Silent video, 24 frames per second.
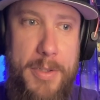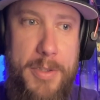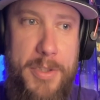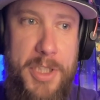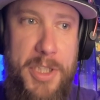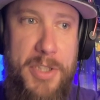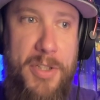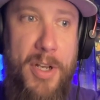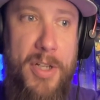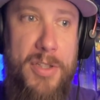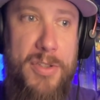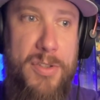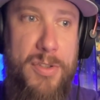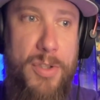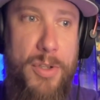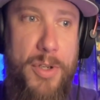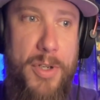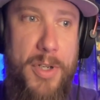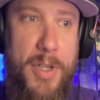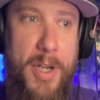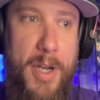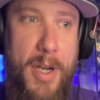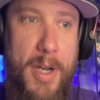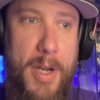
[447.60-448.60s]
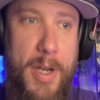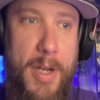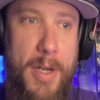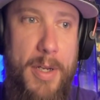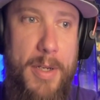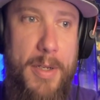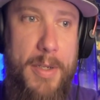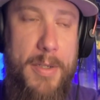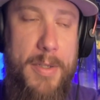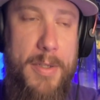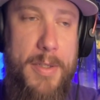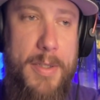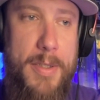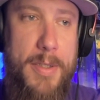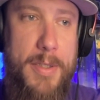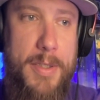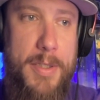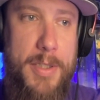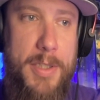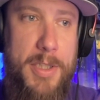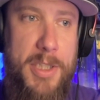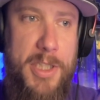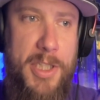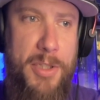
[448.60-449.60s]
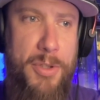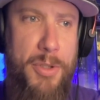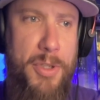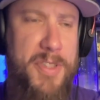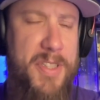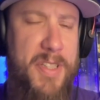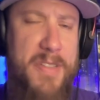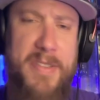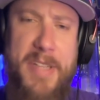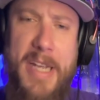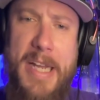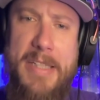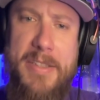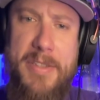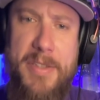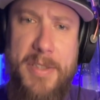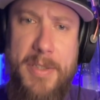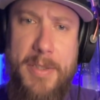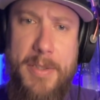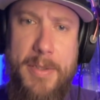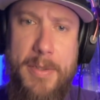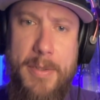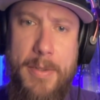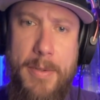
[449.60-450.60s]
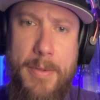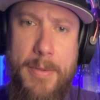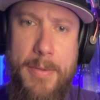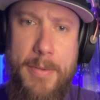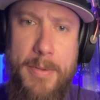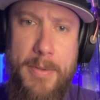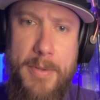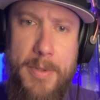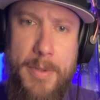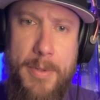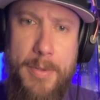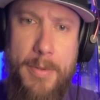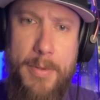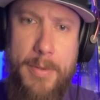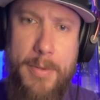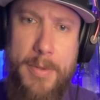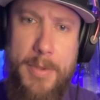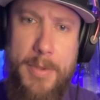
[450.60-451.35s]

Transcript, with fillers: she does look, she looks intense. Yeah.